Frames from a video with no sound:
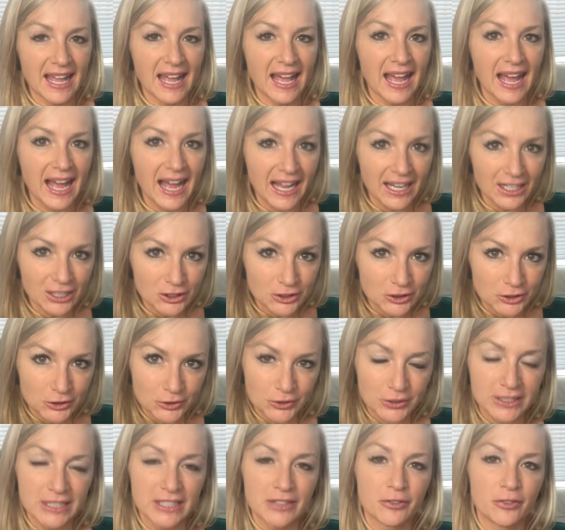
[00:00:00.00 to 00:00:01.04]

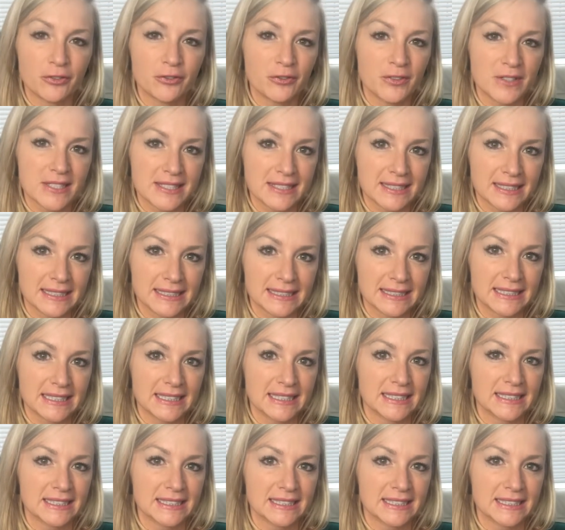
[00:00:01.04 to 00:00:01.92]
actually physically